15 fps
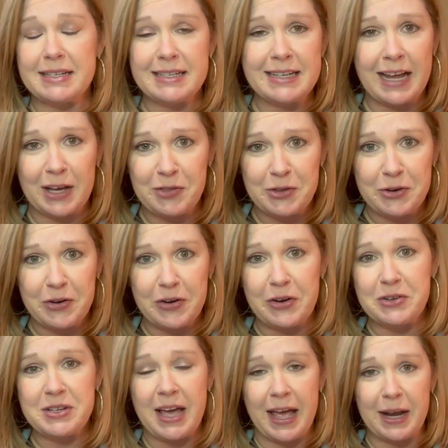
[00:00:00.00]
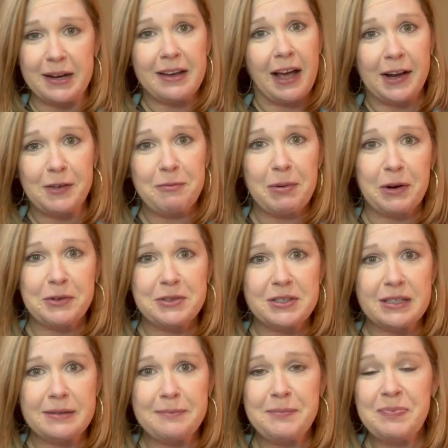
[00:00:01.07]
9:30 or 10 kind of
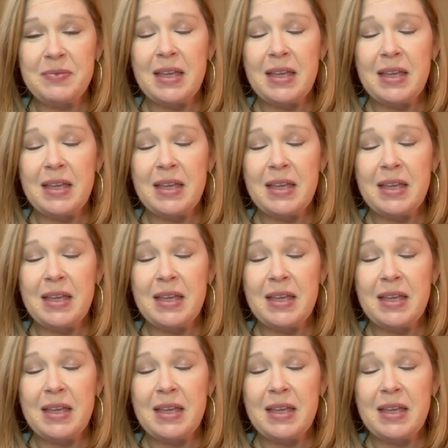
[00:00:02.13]
person,